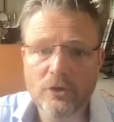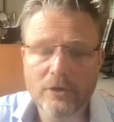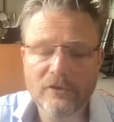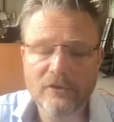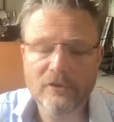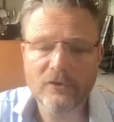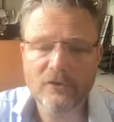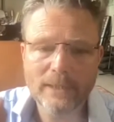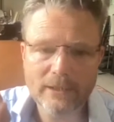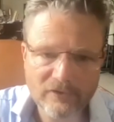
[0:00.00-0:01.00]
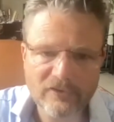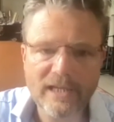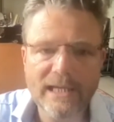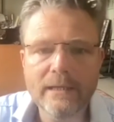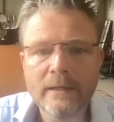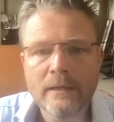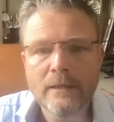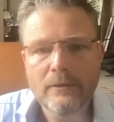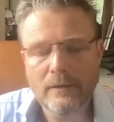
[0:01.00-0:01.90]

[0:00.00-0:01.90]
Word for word: we could see that